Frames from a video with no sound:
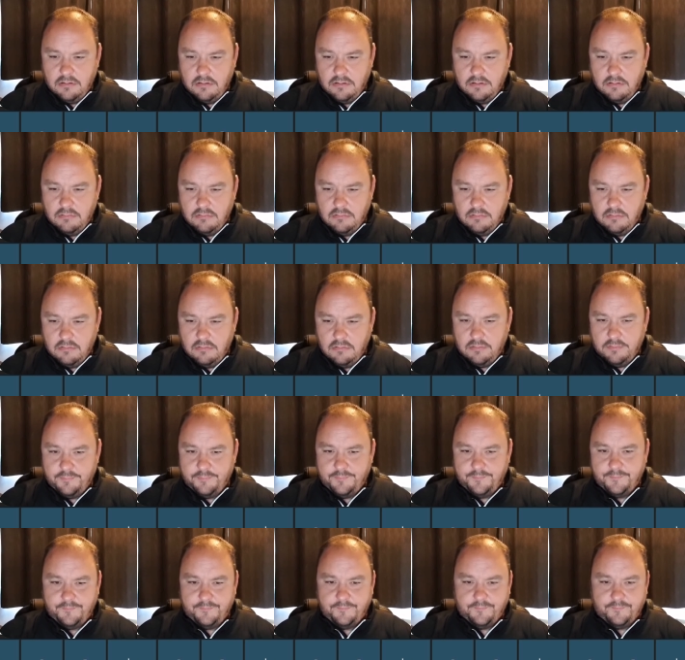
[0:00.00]

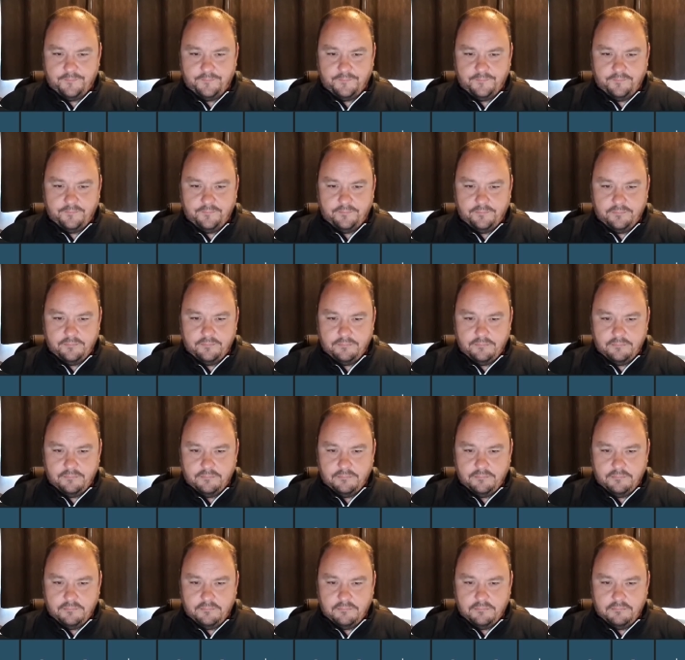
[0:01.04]

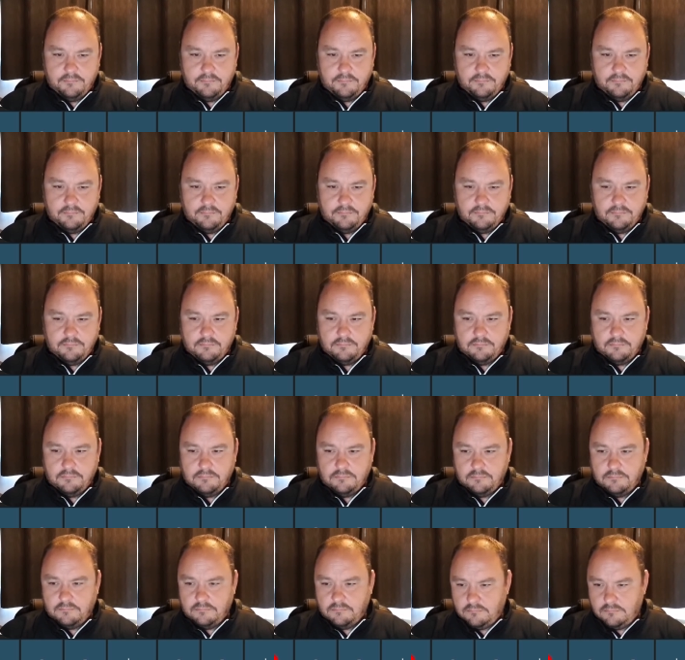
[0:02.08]

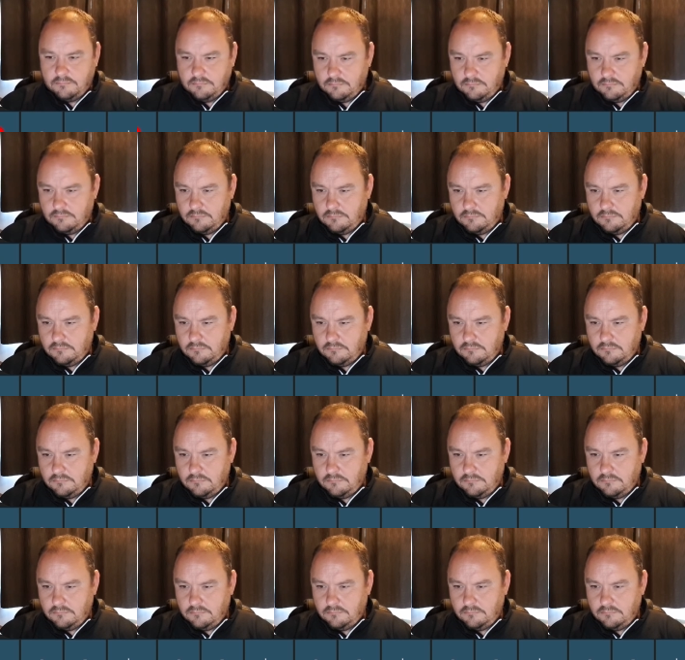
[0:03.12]

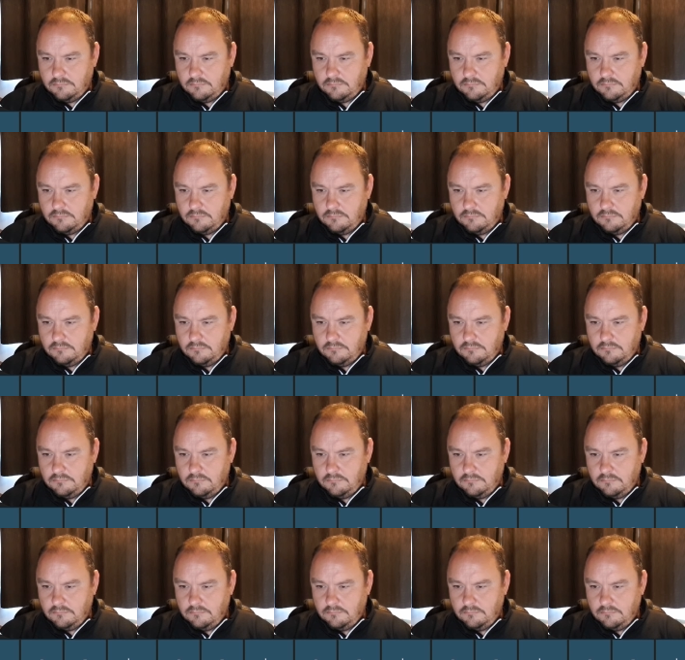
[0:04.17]

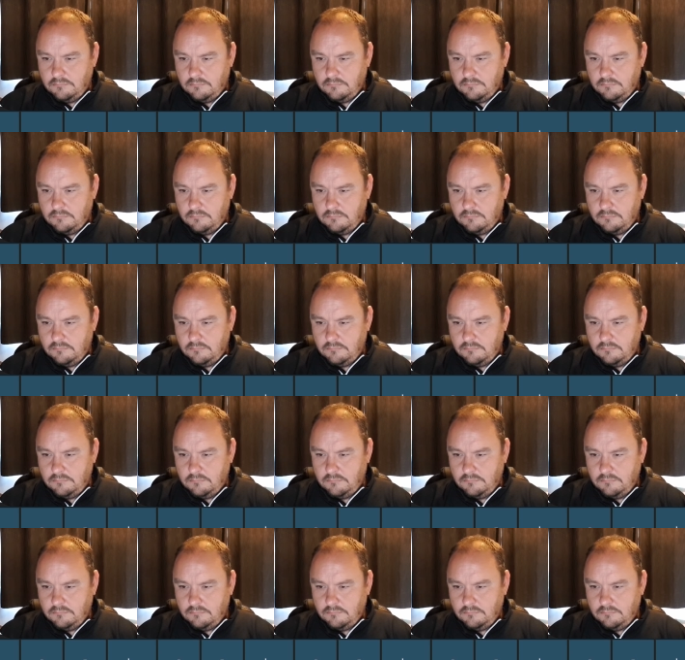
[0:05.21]

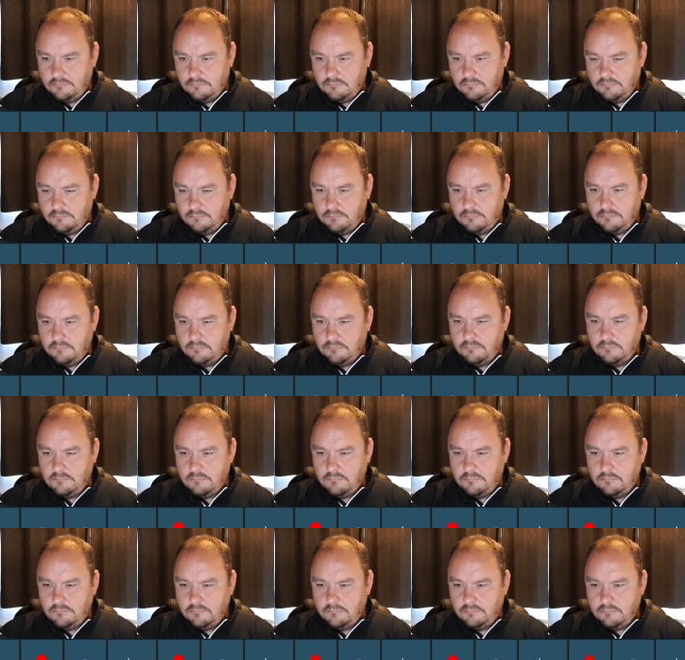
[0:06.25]

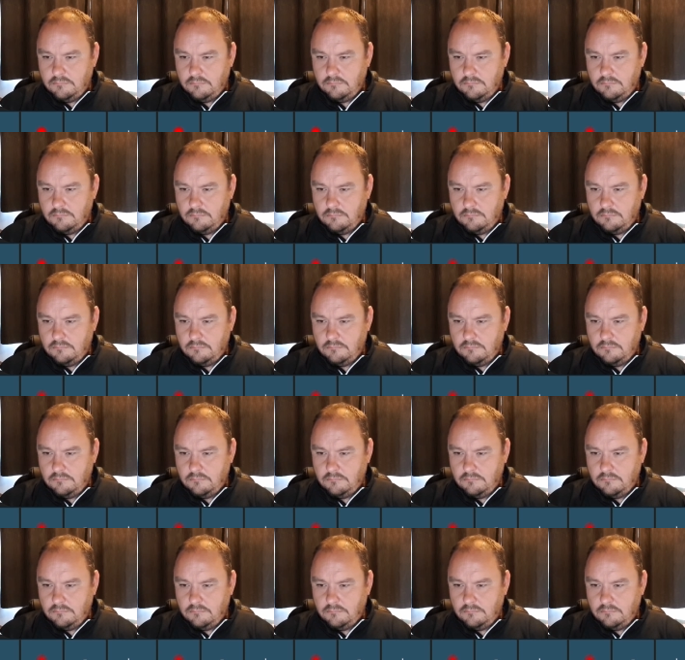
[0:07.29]
(no one is talking)